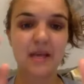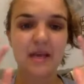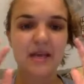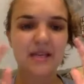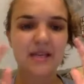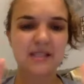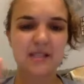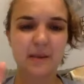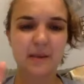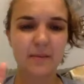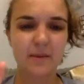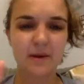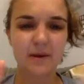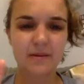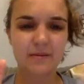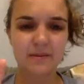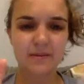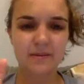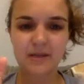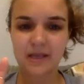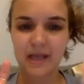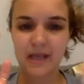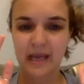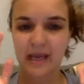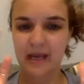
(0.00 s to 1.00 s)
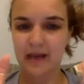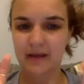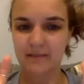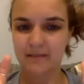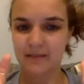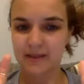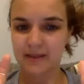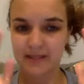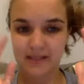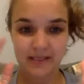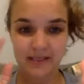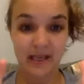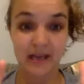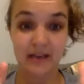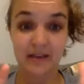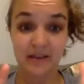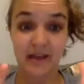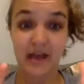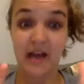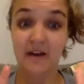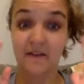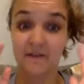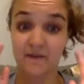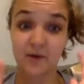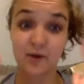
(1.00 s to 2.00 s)
Someone can't mistake
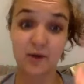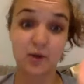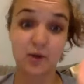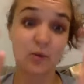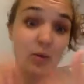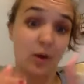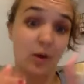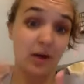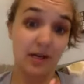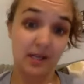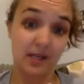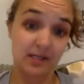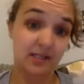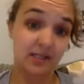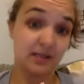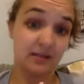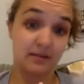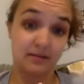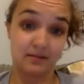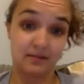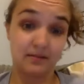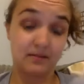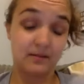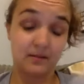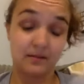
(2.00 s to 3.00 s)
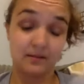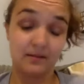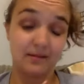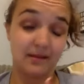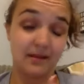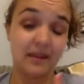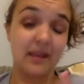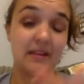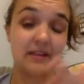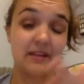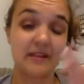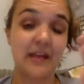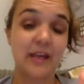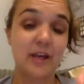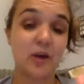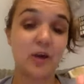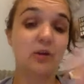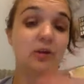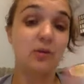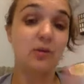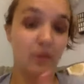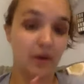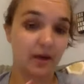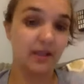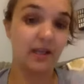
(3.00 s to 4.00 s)
that for you wanting to, they know
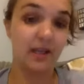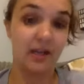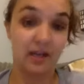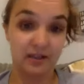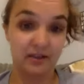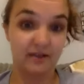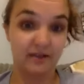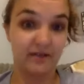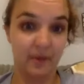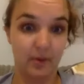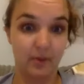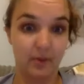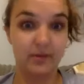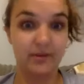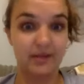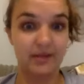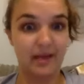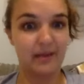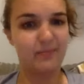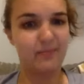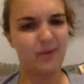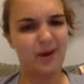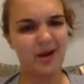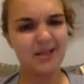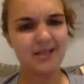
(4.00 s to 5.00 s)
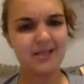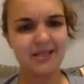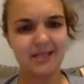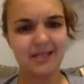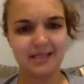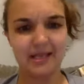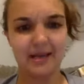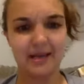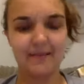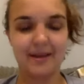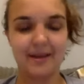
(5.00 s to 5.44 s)
you want to get on the phone with them, right? Does that make